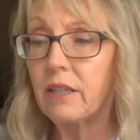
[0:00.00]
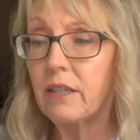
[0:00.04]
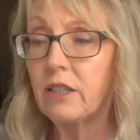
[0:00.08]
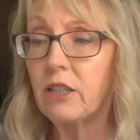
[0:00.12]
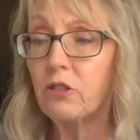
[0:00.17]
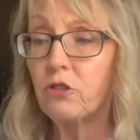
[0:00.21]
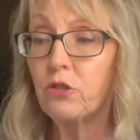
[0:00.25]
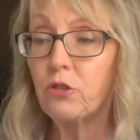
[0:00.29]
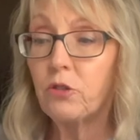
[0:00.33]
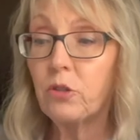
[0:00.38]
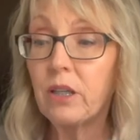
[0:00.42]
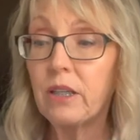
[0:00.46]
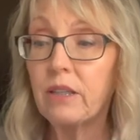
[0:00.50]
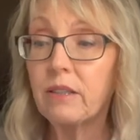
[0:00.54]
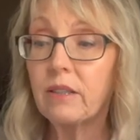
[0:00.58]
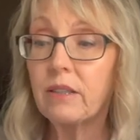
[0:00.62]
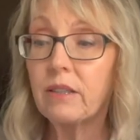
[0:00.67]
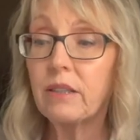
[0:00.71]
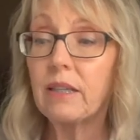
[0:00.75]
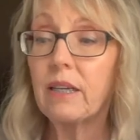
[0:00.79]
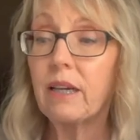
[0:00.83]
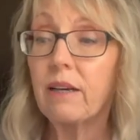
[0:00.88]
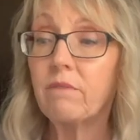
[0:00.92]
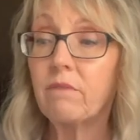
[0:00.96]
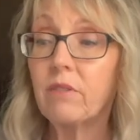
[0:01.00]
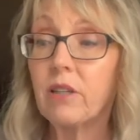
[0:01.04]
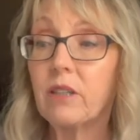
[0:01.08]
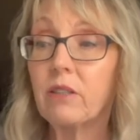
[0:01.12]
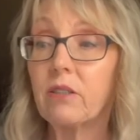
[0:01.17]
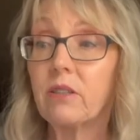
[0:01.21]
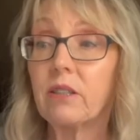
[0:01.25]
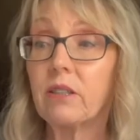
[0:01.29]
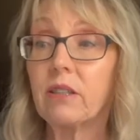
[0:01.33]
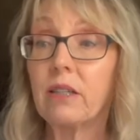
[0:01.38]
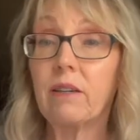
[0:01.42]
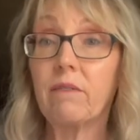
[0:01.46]
as you can see, I've done
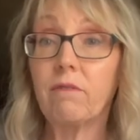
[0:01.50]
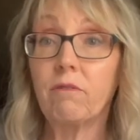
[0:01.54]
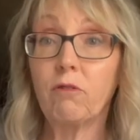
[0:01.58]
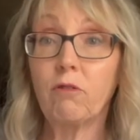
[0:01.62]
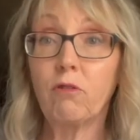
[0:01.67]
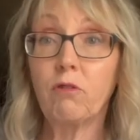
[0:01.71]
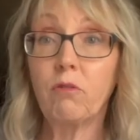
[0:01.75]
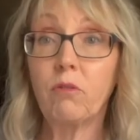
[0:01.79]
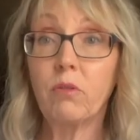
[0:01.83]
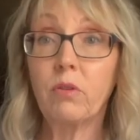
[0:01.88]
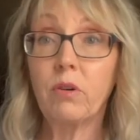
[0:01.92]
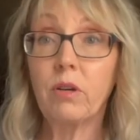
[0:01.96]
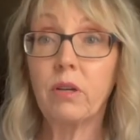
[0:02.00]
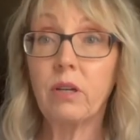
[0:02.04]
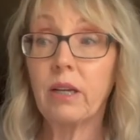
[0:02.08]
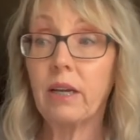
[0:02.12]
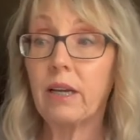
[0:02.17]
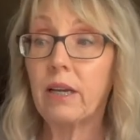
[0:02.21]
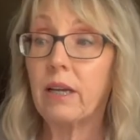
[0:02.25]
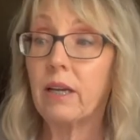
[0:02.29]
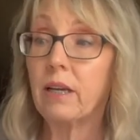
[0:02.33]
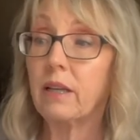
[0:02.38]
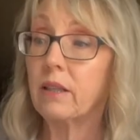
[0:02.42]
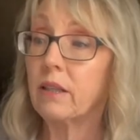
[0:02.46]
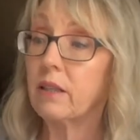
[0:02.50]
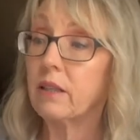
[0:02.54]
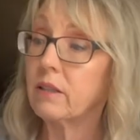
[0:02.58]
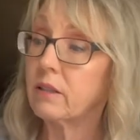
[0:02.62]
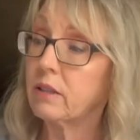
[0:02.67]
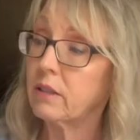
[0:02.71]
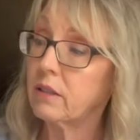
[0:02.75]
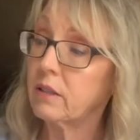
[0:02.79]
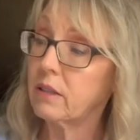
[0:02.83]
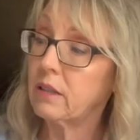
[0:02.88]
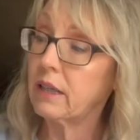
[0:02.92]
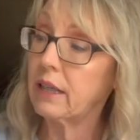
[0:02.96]
several. And this
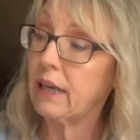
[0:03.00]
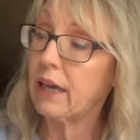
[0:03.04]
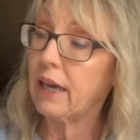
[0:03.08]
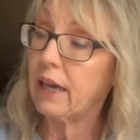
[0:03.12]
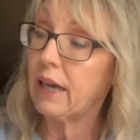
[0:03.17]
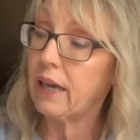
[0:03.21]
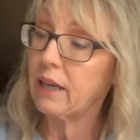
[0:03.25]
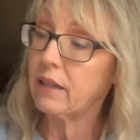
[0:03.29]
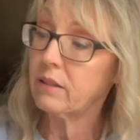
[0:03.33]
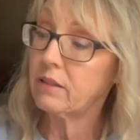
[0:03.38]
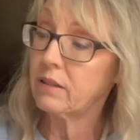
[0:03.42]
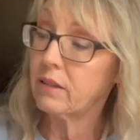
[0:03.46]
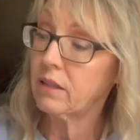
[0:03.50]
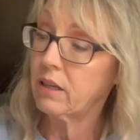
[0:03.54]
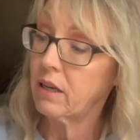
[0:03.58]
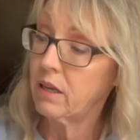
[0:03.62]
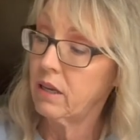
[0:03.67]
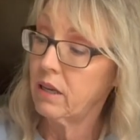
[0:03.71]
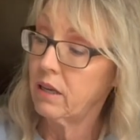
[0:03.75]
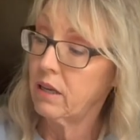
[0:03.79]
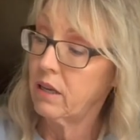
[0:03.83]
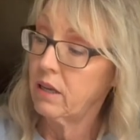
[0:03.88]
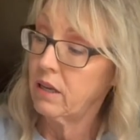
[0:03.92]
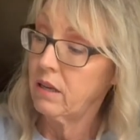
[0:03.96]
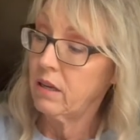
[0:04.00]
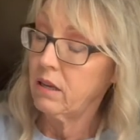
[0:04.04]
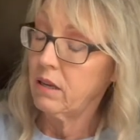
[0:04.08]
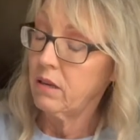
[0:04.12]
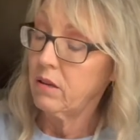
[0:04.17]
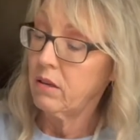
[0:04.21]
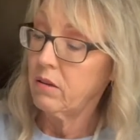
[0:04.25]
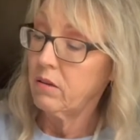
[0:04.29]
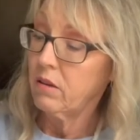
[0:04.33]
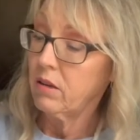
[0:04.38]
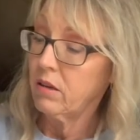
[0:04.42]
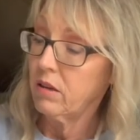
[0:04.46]
is the eggs,
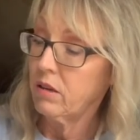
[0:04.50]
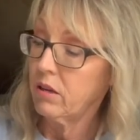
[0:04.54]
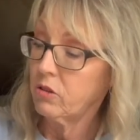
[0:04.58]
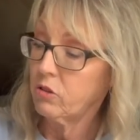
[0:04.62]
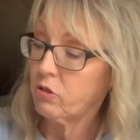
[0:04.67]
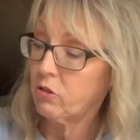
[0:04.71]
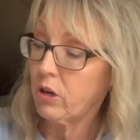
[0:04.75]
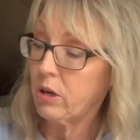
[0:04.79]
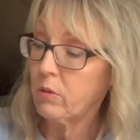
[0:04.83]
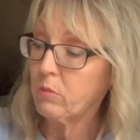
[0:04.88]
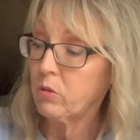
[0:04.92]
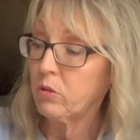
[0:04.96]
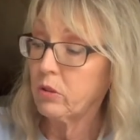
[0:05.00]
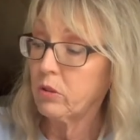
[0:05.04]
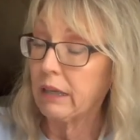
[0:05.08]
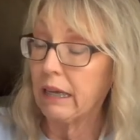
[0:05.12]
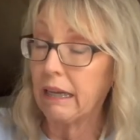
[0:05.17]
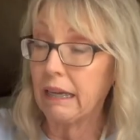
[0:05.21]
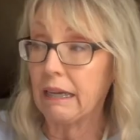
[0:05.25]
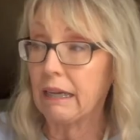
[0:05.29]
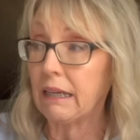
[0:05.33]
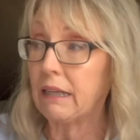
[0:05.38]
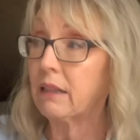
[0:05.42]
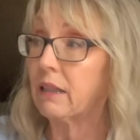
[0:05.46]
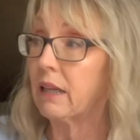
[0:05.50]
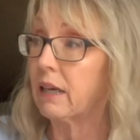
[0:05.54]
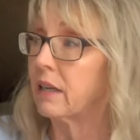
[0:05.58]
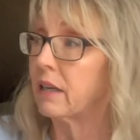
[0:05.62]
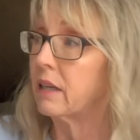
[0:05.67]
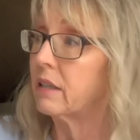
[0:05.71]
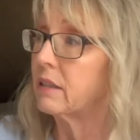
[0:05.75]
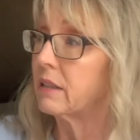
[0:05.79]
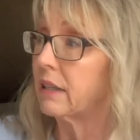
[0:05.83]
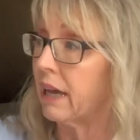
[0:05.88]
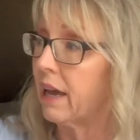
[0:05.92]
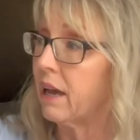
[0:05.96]
scrambled egg that
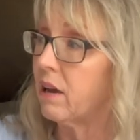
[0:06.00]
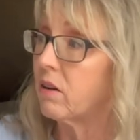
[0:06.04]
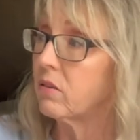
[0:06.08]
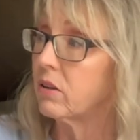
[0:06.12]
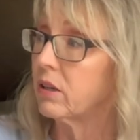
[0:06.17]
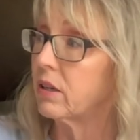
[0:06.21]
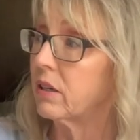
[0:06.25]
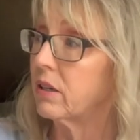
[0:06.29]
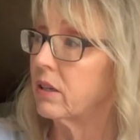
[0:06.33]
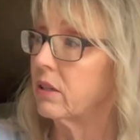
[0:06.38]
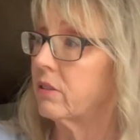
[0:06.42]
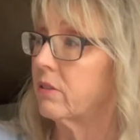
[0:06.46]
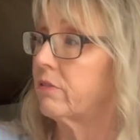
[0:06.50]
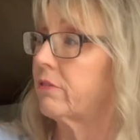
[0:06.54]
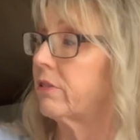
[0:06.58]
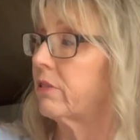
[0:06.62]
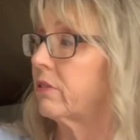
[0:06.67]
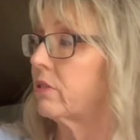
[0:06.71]
is out of